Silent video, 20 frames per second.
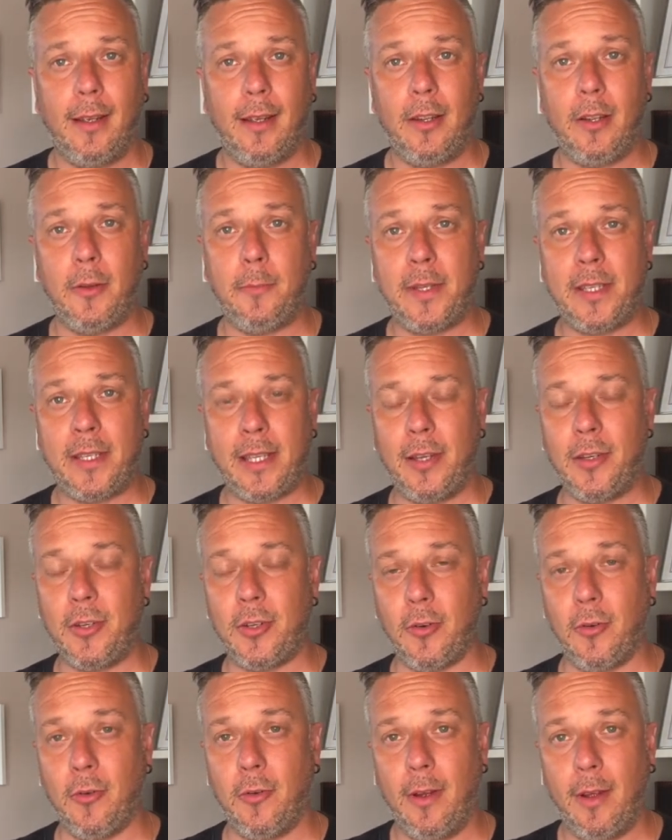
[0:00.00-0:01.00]
your
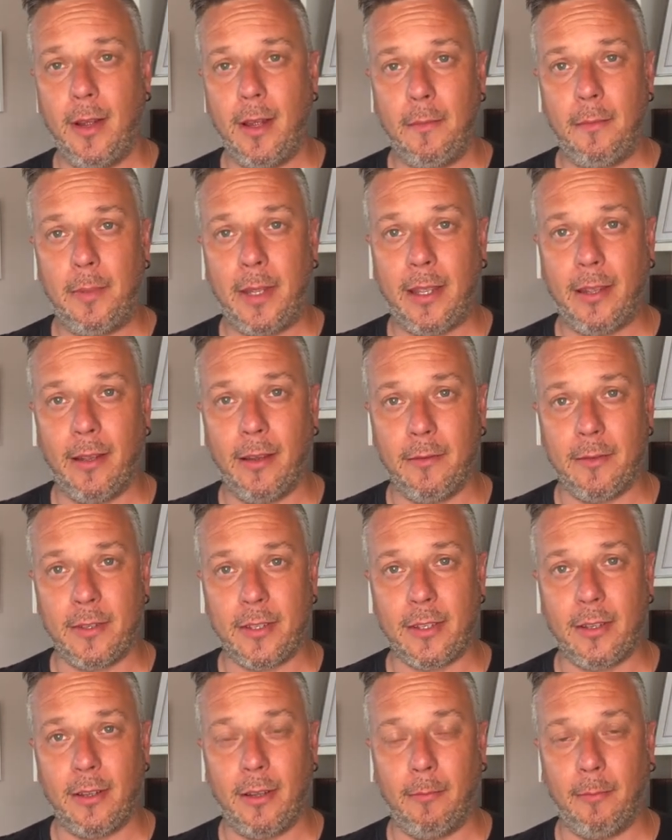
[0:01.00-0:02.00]
potential
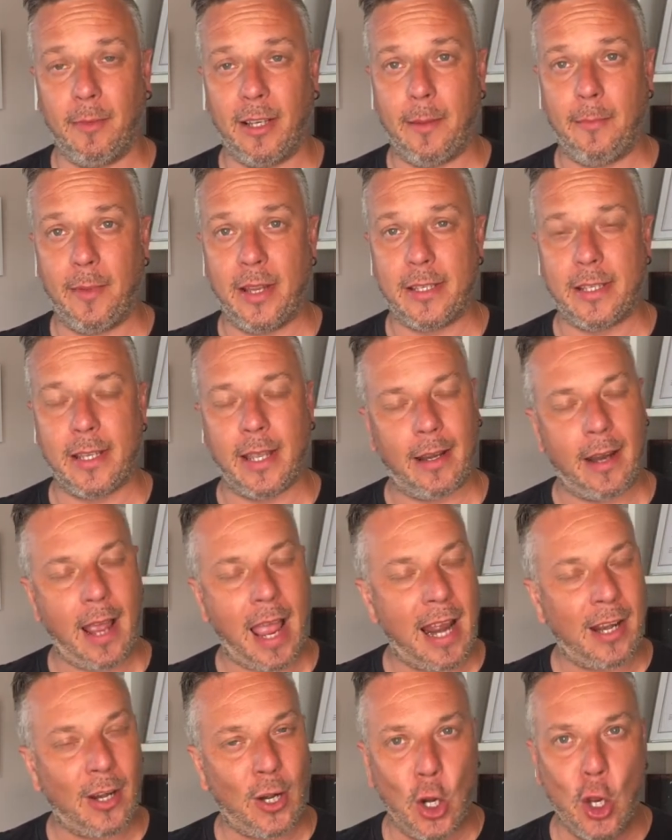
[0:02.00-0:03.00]
becomes unlimited.
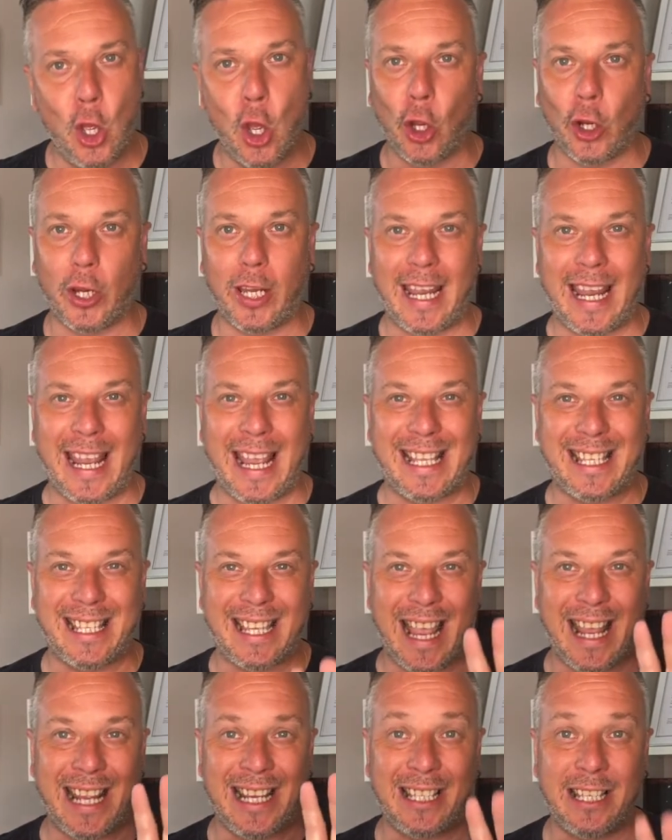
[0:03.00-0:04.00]
And look, it's
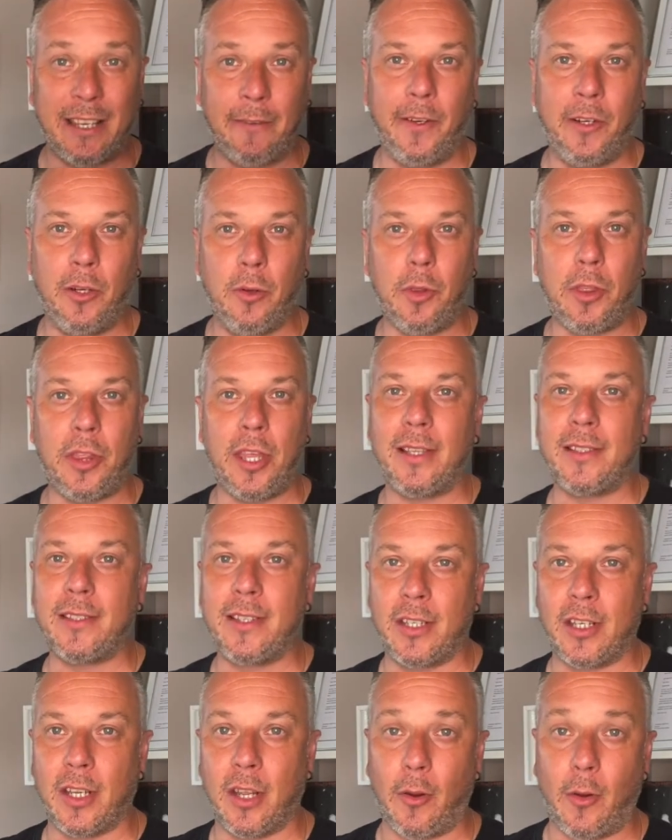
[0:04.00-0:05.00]
a difficult thing to
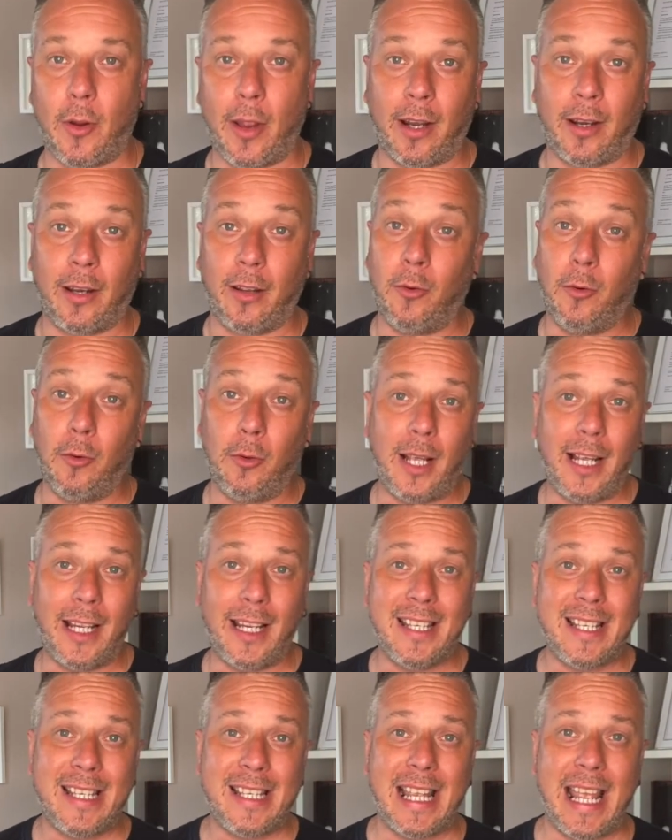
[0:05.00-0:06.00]
do, and all I
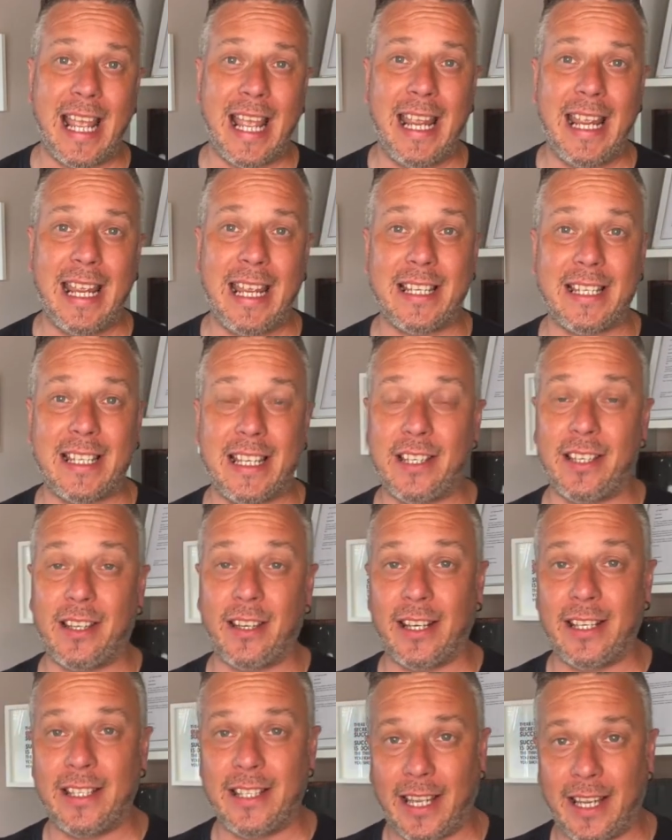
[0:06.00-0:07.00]
can say is it's
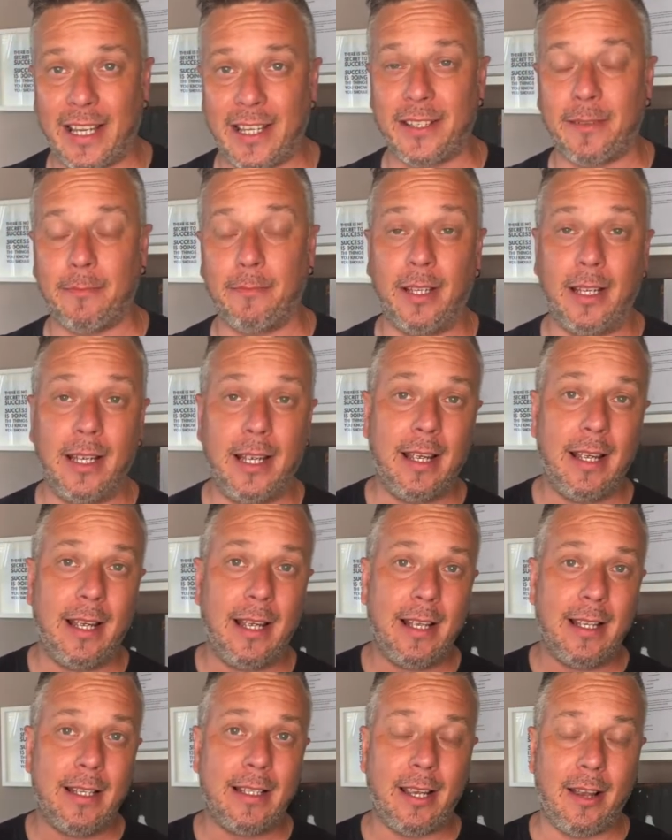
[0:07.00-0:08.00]
going to take some
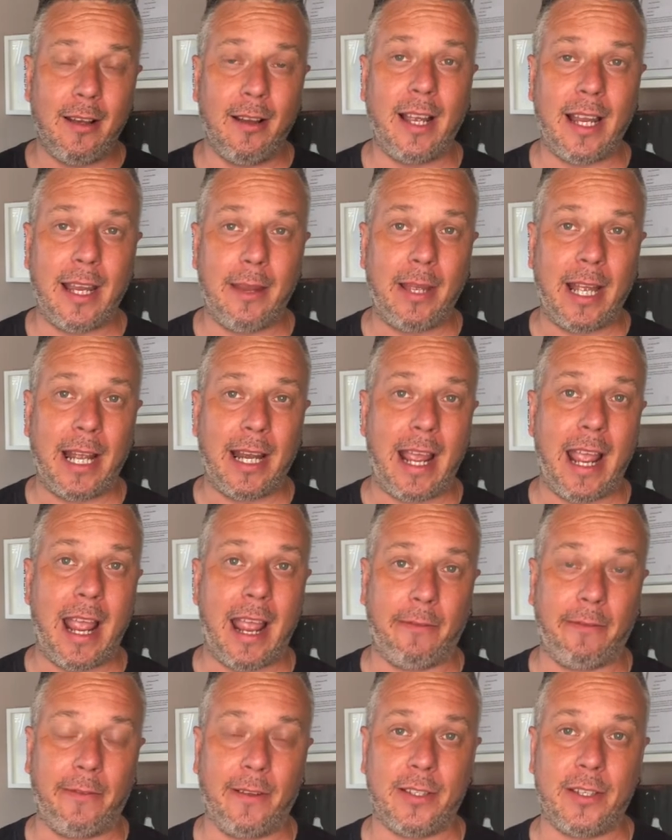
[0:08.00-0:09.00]
time and
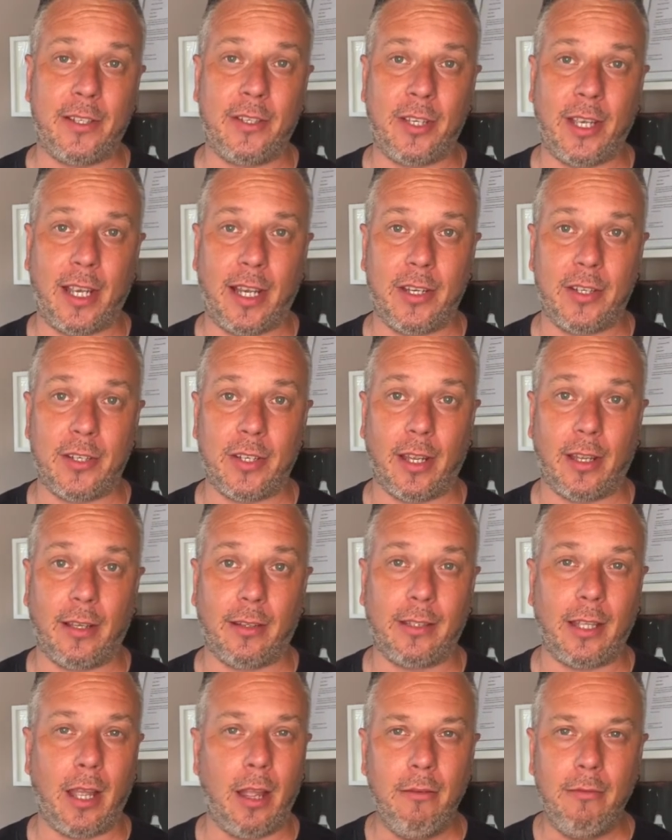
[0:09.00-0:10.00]
effort to change it.
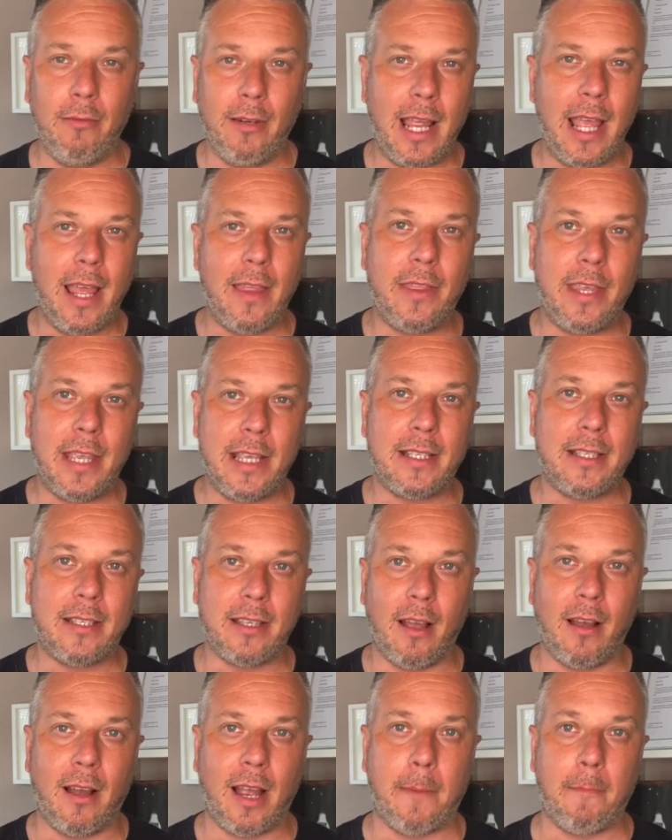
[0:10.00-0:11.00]
Don't let this
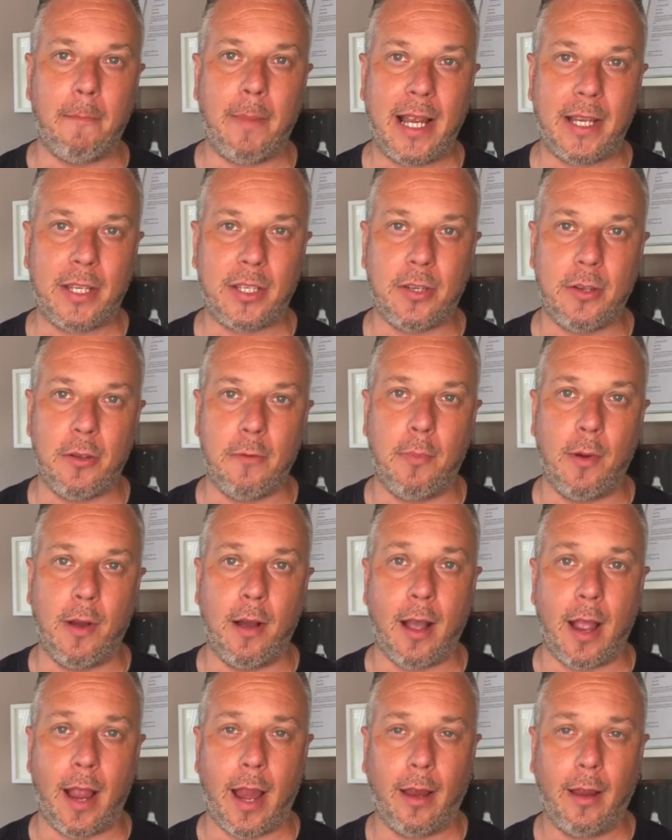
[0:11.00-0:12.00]
time pass you
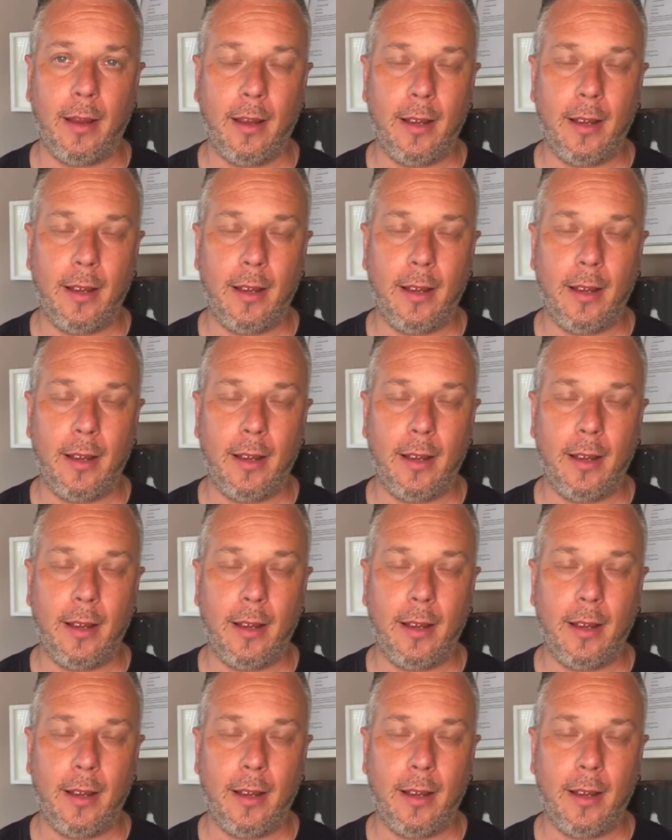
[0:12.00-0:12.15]
by.